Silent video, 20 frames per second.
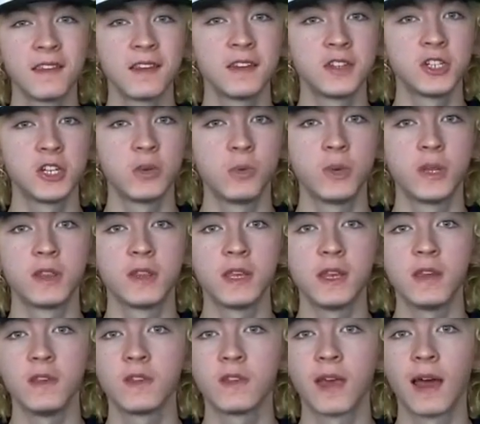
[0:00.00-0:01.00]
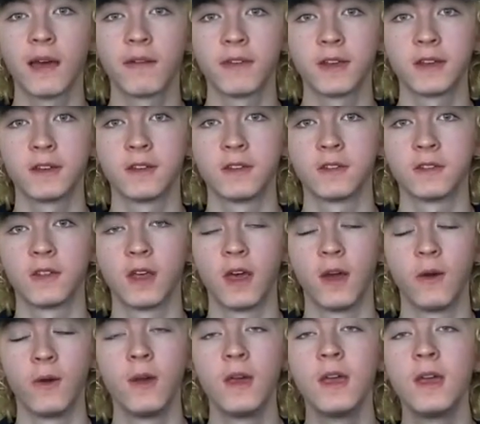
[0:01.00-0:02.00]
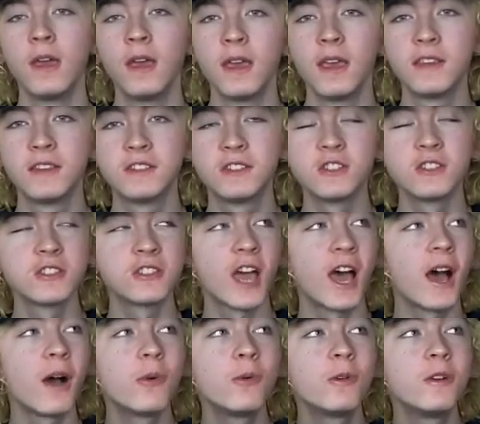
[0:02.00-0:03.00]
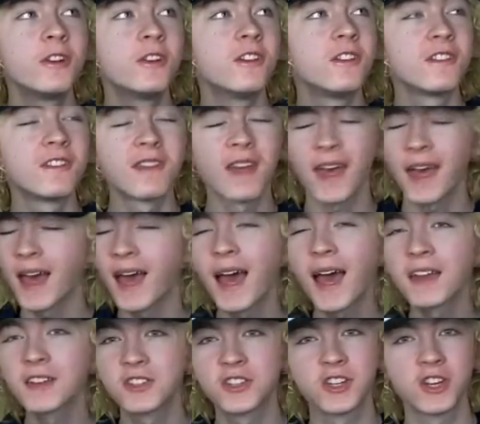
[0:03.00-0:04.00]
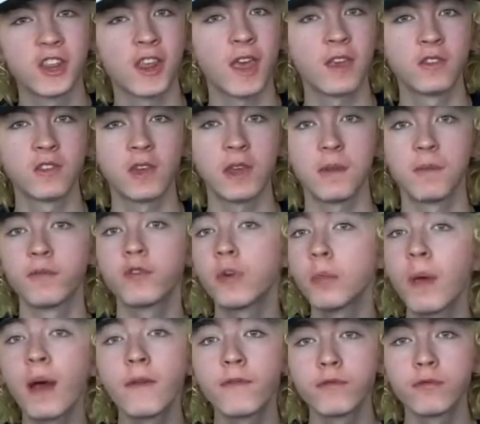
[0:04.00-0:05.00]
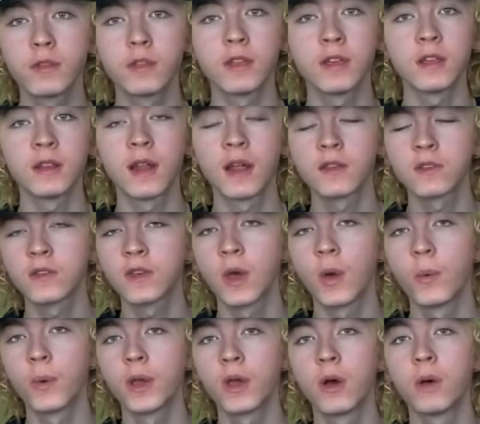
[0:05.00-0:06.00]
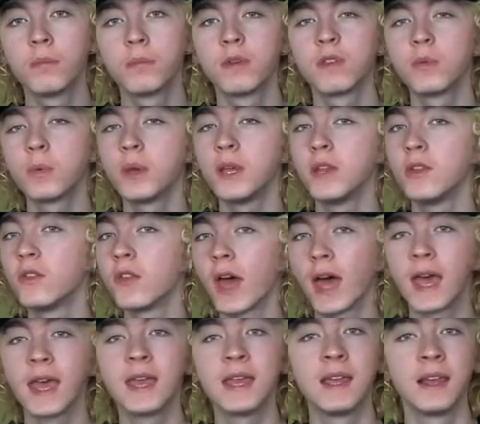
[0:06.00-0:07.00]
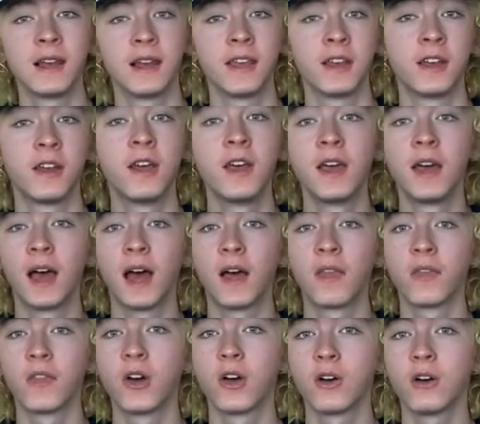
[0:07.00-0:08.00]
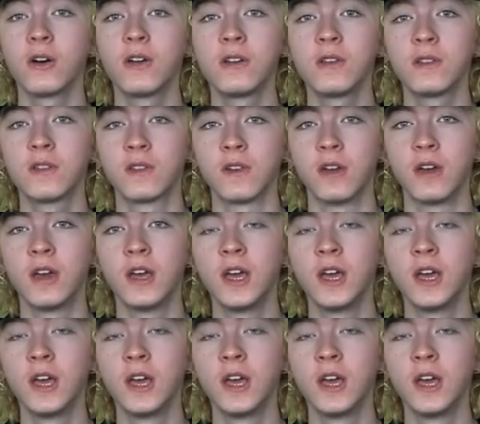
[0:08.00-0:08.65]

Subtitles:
issue with these characters though, is just how detached they seem from everything that's going on between the alien and the hunter.